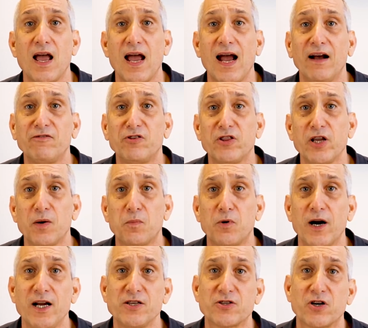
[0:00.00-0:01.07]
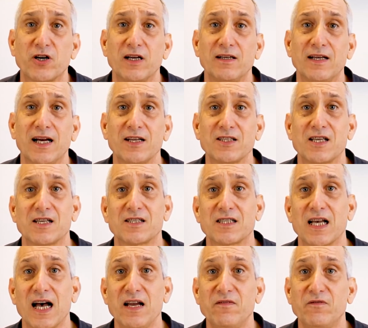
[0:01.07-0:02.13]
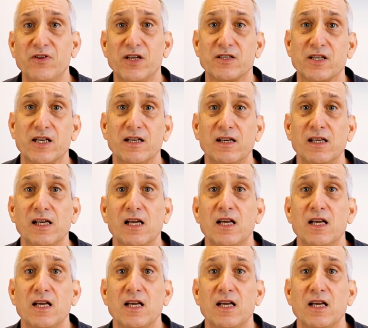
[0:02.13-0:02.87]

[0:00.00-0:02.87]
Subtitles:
After the appraiser conducts a site visit,